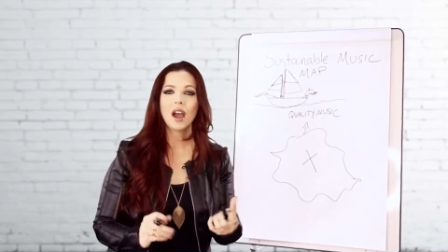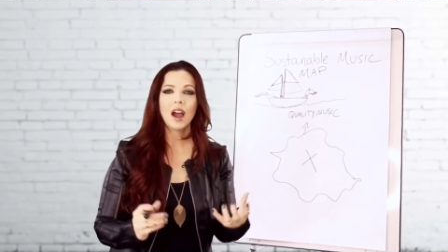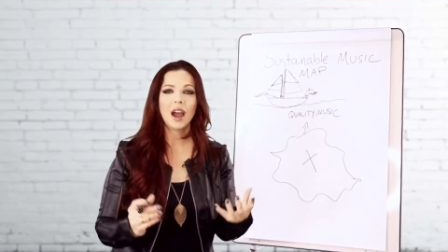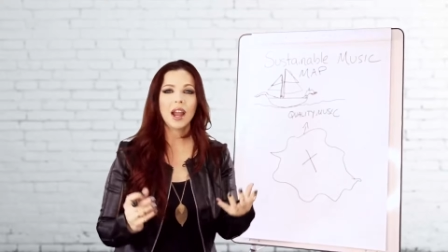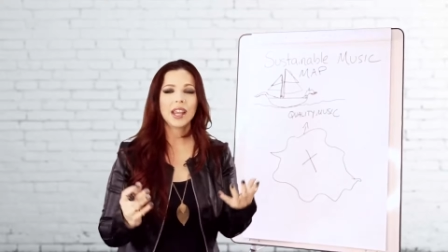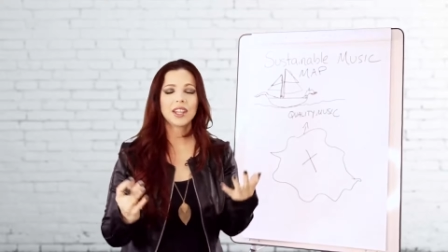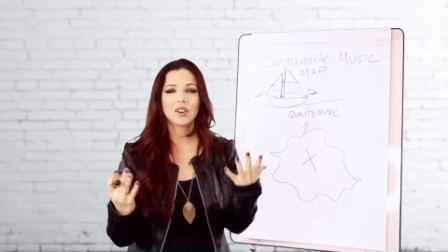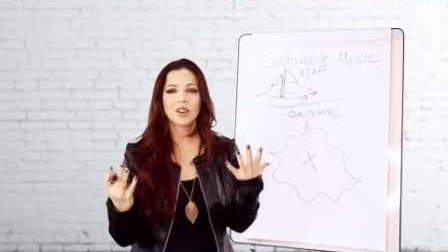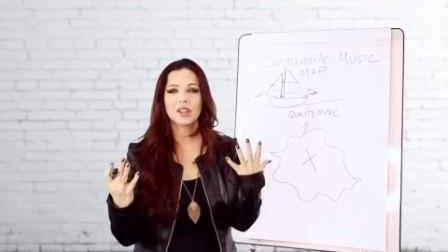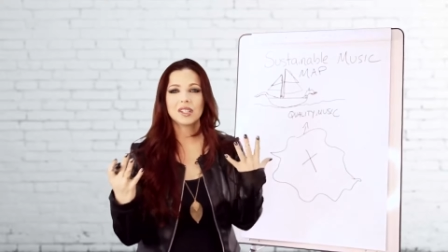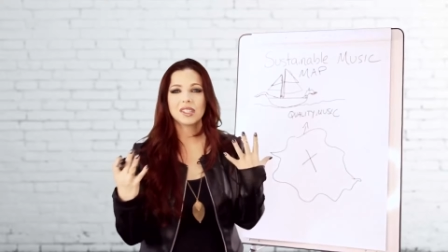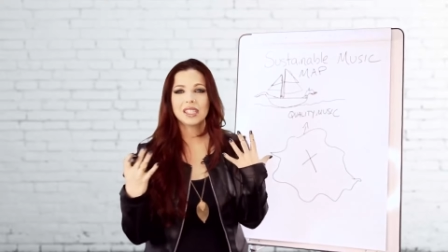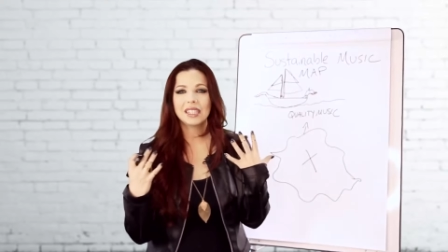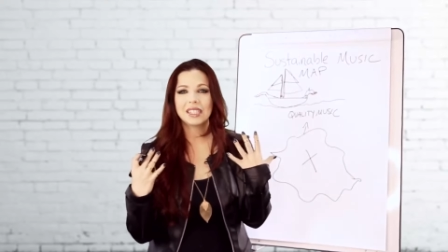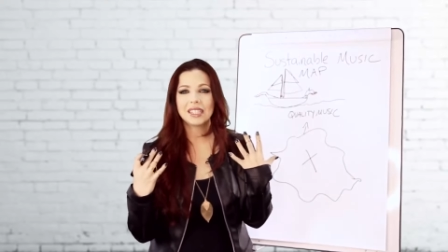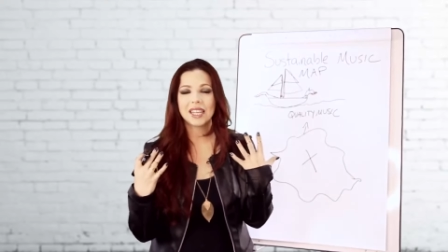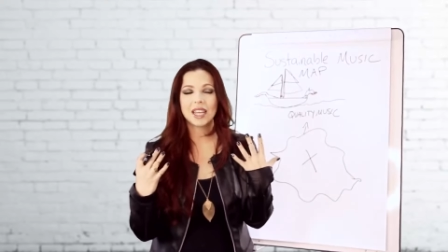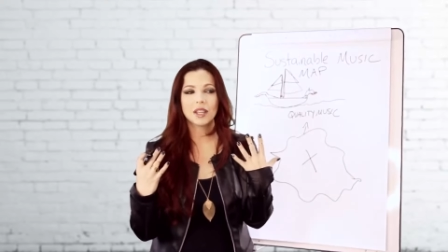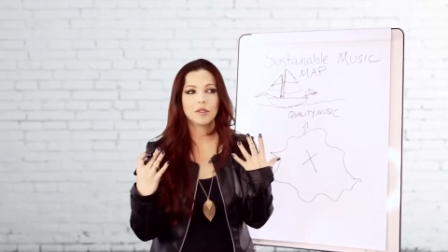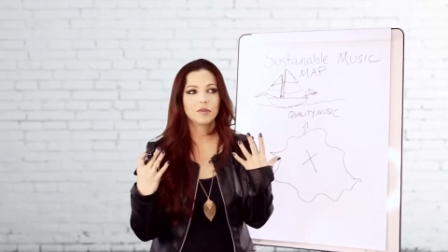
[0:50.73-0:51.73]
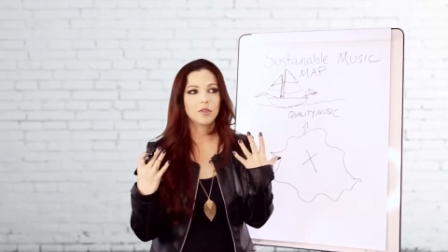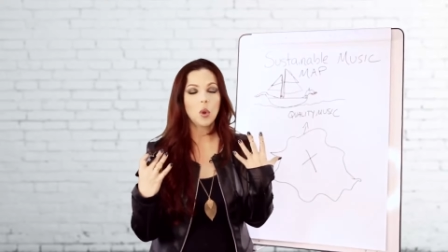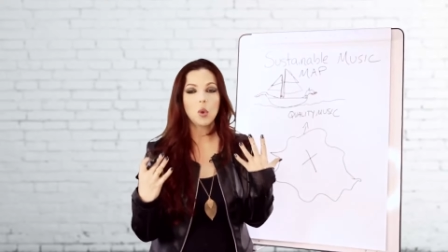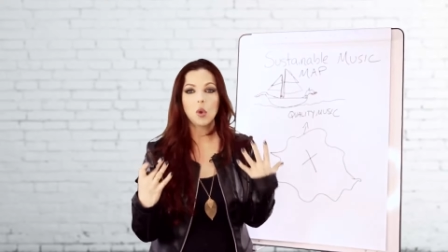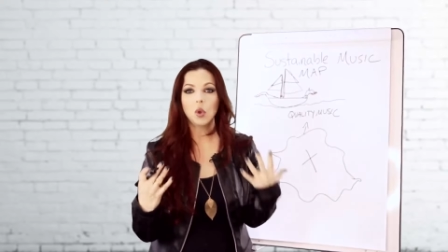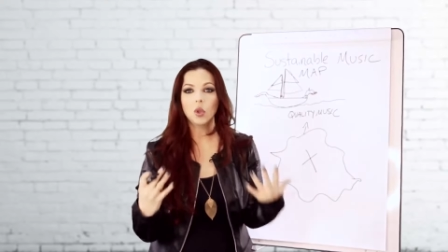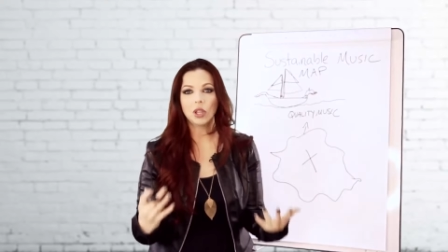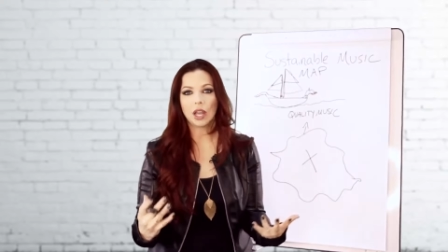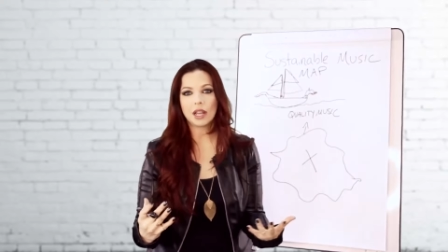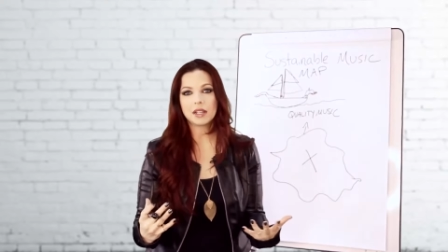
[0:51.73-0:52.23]
I constantly take
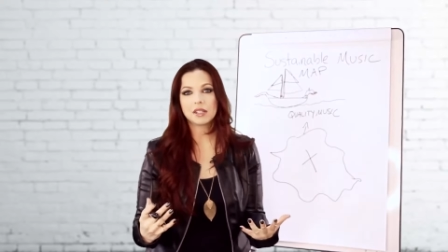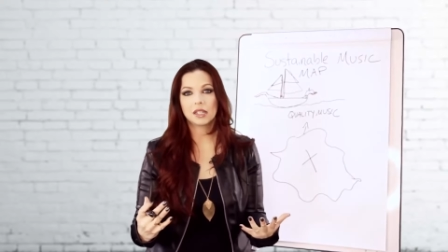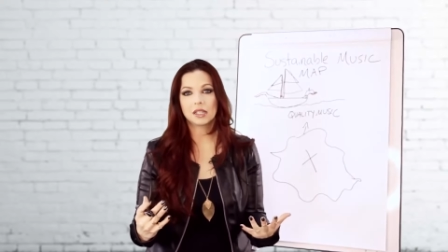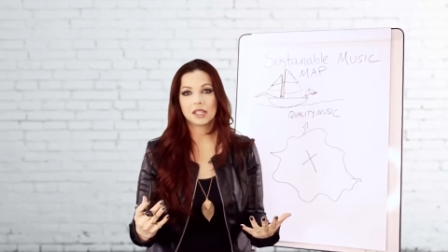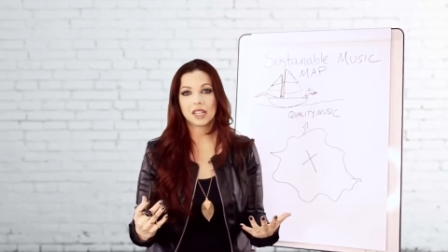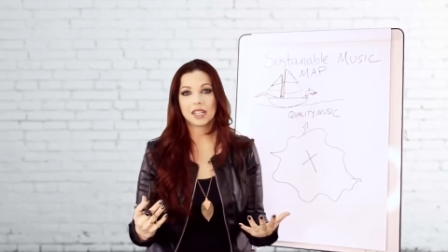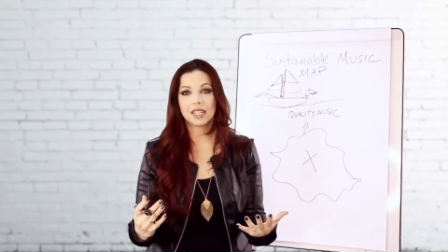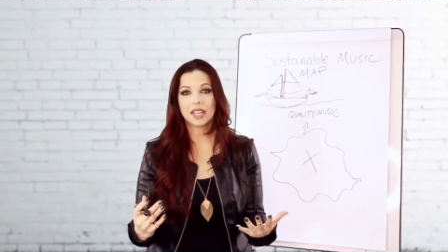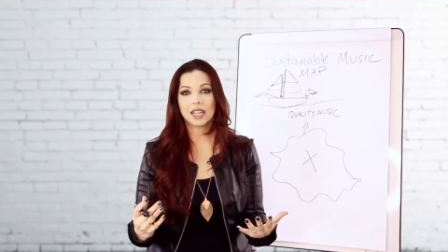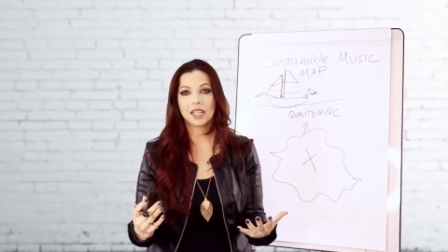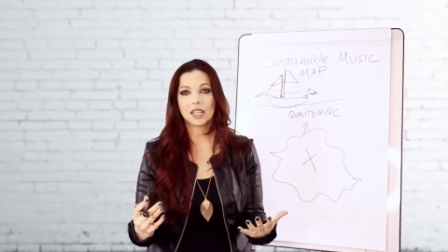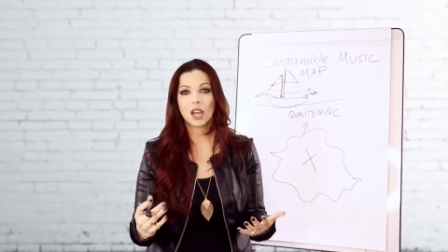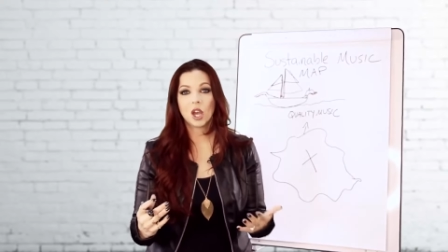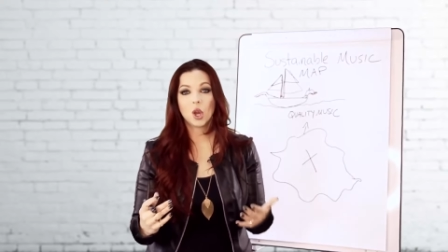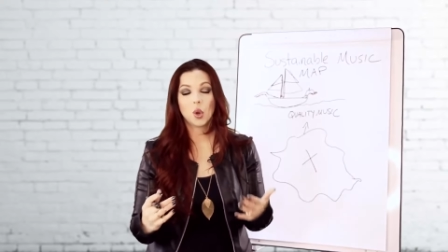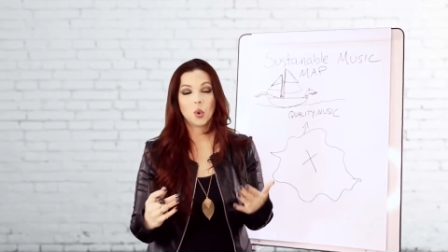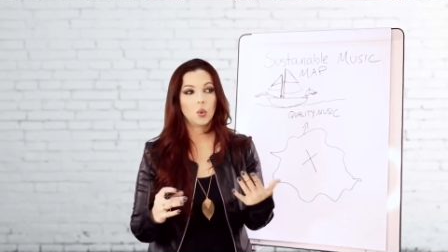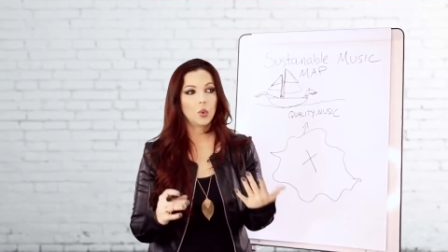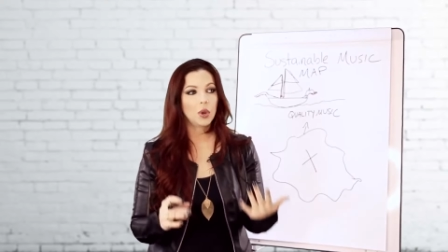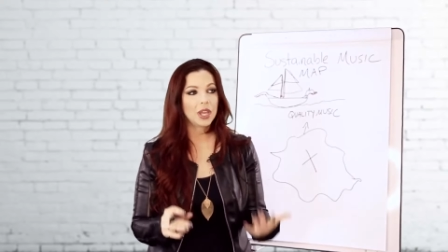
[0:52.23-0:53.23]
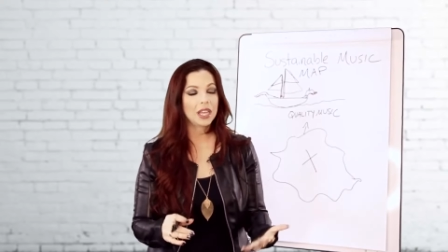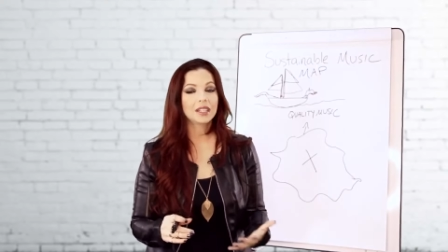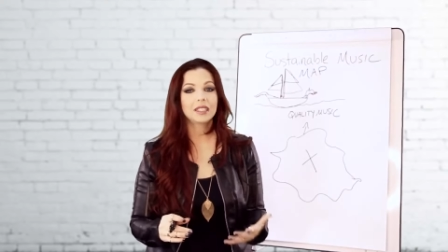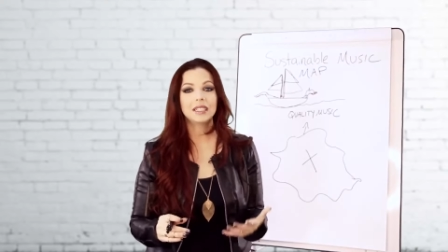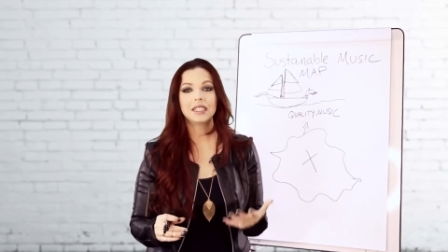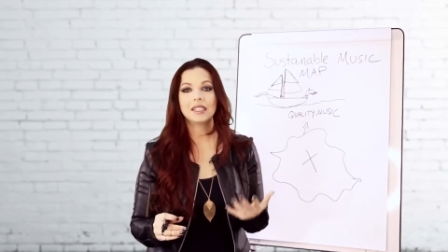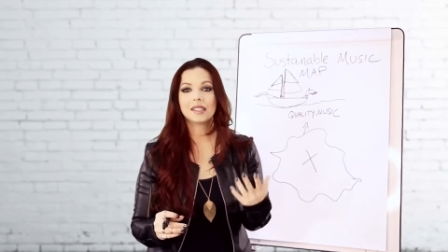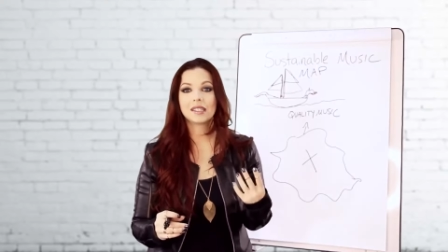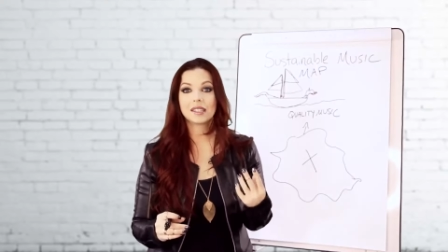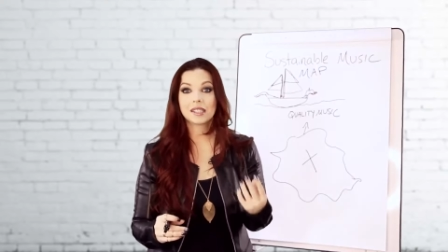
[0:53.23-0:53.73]
vocal lessons. I take
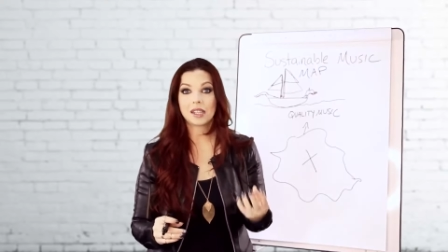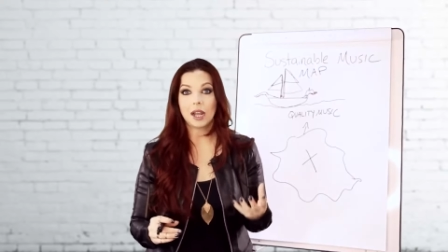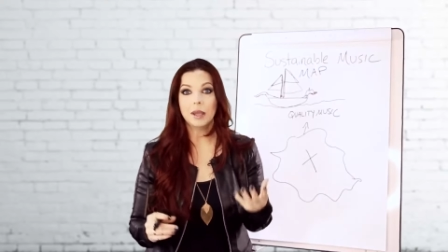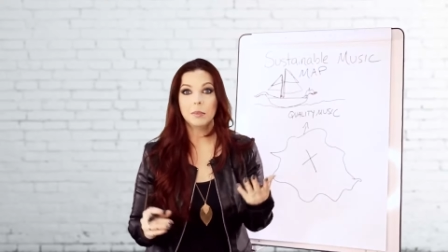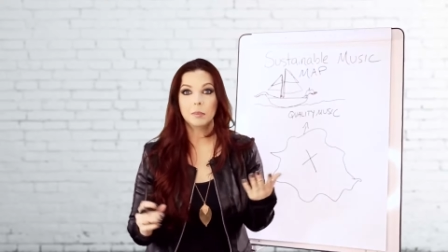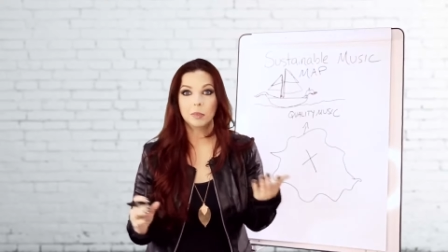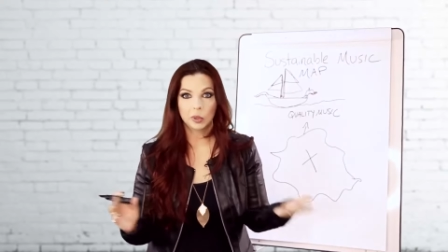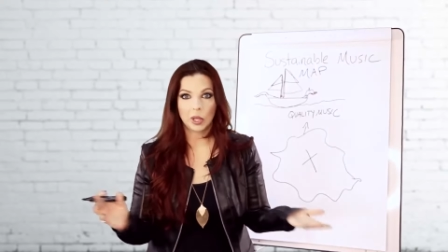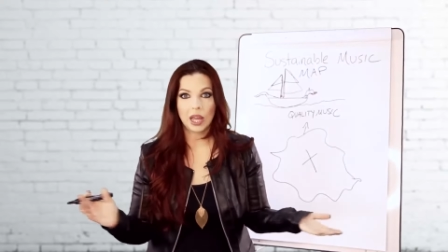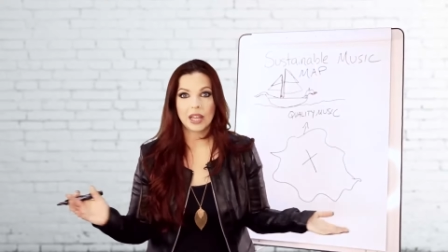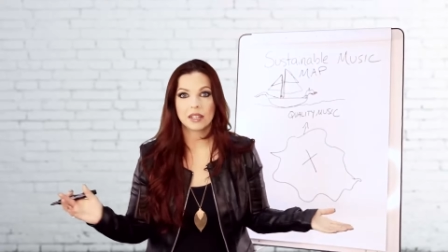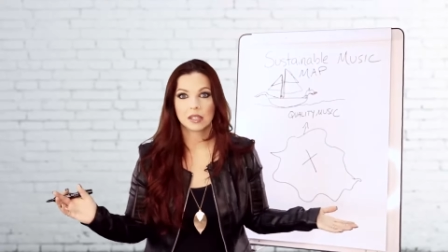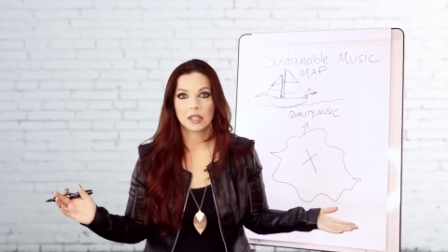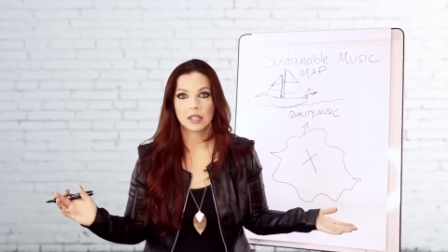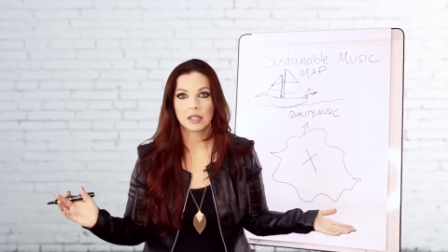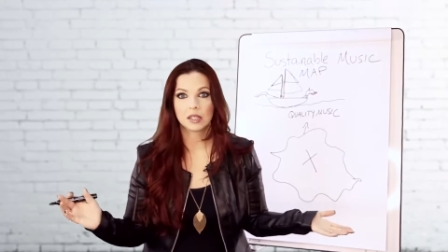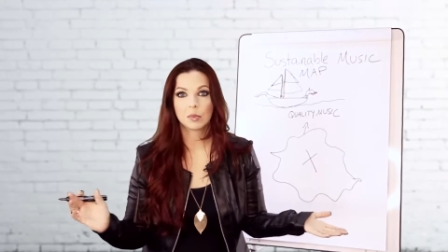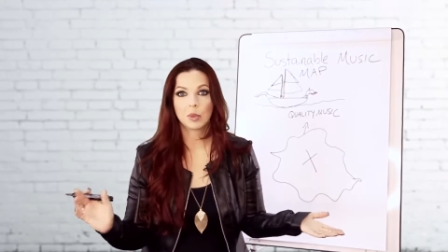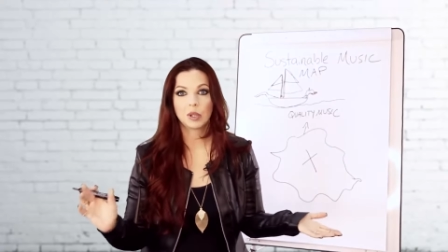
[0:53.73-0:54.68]
weekly Skype lessons,